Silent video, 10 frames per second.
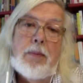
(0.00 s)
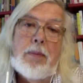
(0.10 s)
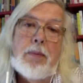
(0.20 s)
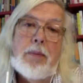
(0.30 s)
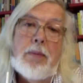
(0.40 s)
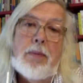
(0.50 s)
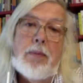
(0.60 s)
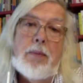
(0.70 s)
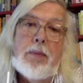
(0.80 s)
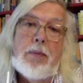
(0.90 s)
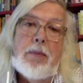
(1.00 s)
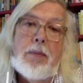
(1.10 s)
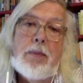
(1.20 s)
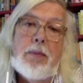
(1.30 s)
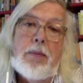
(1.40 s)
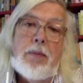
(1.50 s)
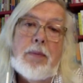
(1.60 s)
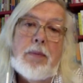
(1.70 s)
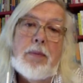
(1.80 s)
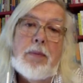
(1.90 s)

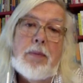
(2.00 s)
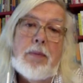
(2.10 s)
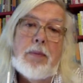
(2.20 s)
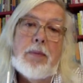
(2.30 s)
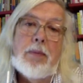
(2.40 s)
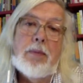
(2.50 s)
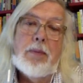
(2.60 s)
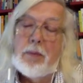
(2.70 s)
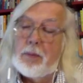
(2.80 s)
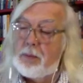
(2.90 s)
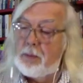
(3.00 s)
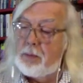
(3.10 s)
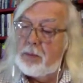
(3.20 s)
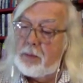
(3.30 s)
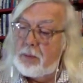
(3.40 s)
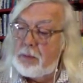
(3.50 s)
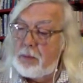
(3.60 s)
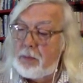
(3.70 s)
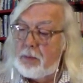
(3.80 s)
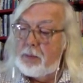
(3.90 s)

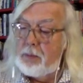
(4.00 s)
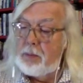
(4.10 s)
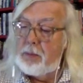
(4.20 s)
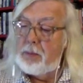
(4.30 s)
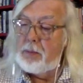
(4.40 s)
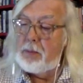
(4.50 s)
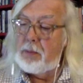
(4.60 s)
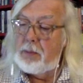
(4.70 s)
(silent)